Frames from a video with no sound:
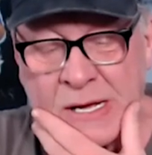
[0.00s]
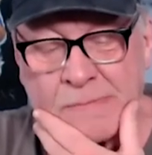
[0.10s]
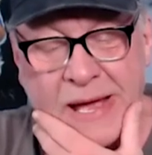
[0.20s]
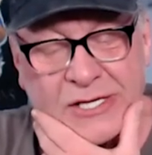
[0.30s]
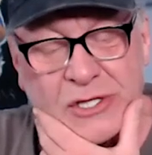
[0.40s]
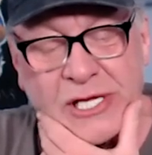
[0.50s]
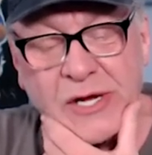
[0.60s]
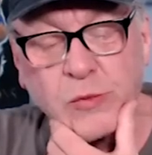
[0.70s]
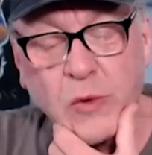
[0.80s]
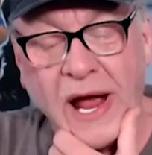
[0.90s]
Major
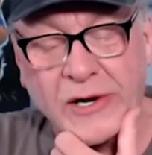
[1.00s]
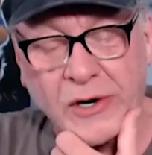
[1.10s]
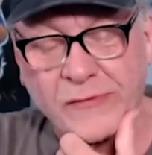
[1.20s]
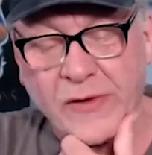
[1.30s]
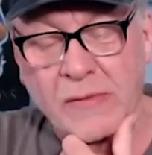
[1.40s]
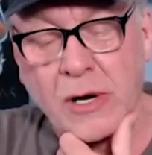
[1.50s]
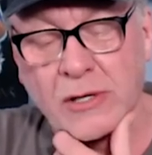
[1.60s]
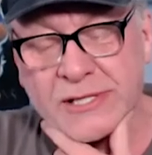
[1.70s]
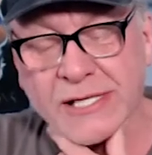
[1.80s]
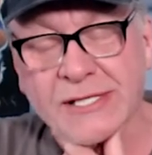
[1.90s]
League record for the
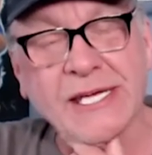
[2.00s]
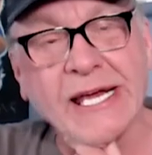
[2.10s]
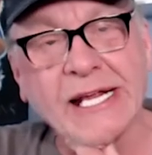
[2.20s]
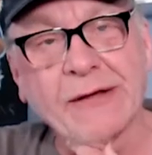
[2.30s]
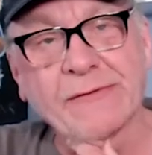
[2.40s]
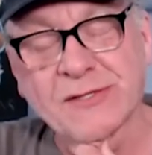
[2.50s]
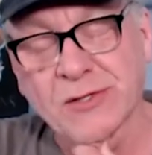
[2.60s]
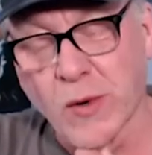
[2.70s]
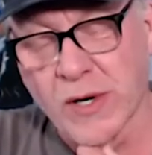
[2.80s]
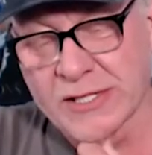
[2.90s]
most consecutive
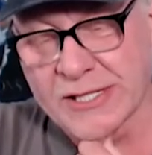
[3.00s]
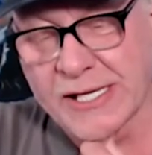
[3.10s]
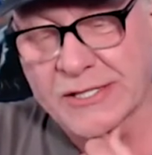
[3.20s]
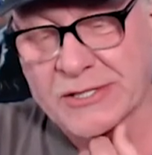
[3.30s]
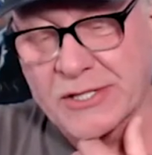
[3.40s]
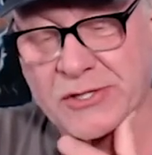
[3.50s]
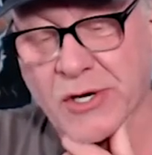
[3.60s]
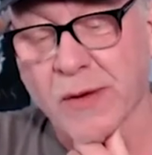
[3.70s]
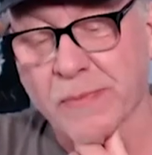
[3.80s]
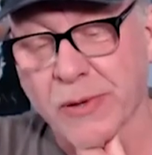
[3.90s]
scoreless innings to
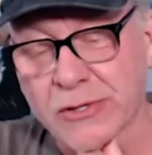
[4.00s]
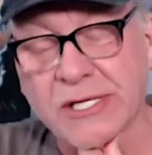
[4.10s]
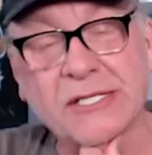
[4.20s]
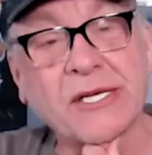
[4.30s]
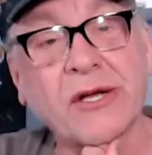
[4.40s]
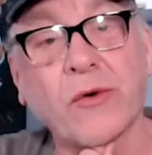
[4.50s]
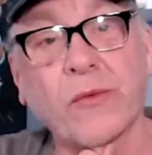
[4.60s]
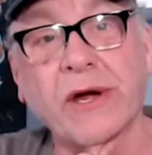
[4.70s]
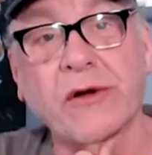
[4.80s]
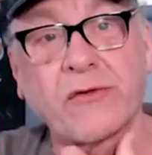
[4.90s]
start a postseason
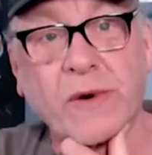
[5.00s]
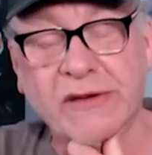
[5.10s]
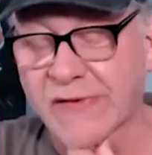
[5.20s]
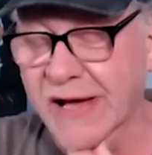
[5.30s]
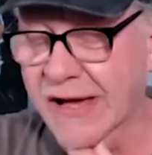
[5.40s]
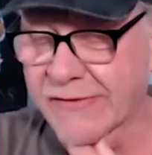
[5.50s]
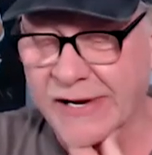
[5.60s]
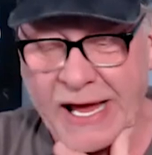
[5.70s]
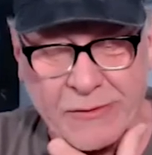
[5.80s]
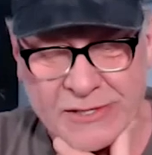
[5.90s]
career, twenty-five,
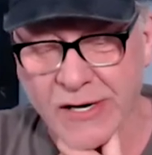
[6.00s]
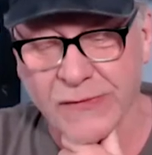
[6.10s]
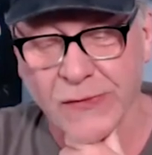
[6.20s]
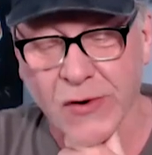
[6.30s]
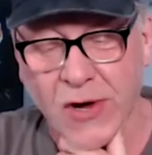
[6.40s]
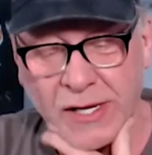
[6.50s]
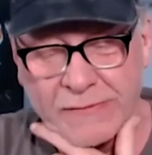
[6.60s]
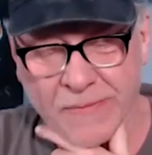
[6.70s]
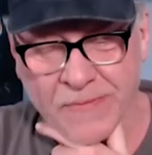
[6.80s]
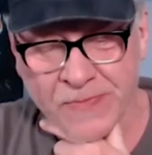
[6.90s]
and I was there for all of
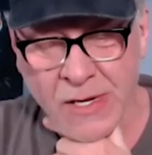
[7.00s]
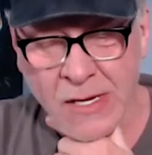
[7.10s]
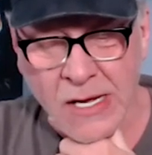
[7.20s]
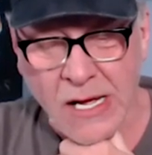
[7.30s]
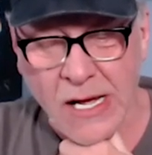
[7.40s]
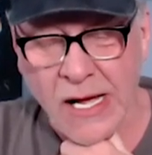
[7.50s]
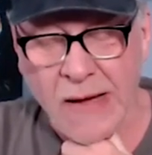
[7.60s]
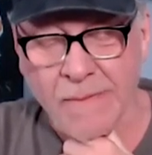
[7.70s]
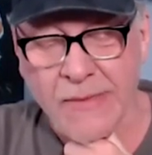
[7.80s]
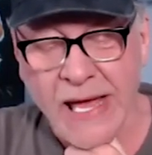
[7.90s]
them.
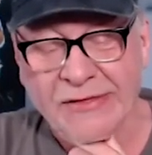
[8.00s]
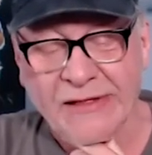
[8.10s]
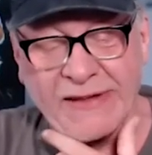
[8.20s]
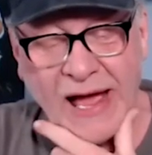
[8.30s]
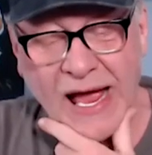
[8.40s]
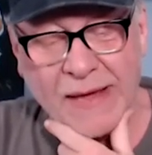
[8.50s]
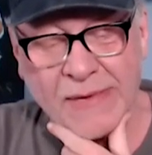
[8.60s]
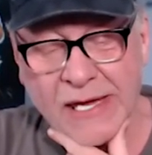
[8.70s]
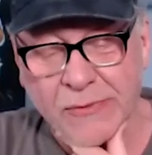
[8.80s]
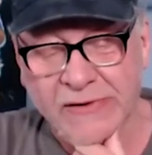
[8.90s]
Um, at the time
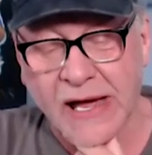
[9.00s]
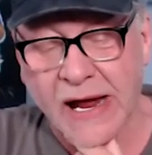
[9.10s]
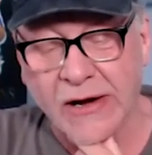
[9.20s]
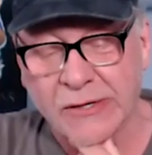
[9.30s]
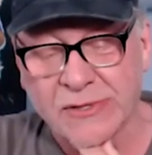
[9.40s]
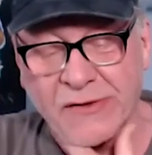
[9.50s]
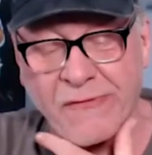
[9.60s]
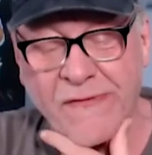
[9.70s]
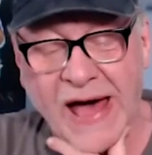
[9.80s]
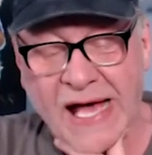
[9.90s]
he retired, he was the
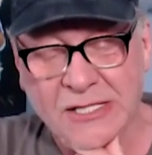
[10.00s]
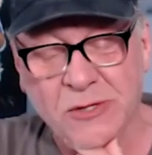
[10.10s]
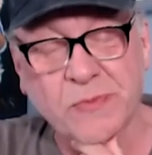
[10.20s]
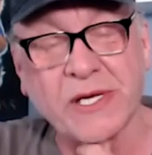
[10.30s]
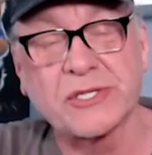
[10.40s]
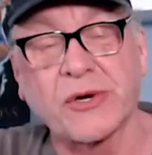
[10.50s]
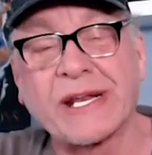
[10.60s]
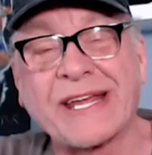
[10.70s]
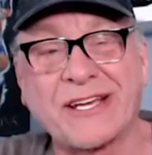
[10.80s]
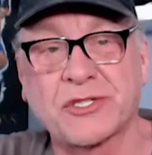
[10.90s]
fastest pitcher
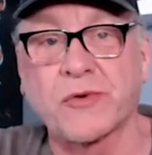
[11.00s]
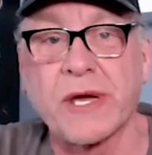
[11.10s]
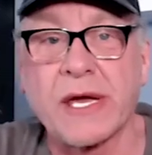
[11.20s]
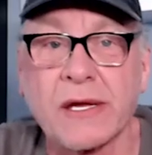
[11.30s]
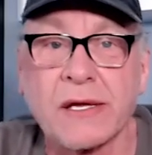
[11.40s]
in history.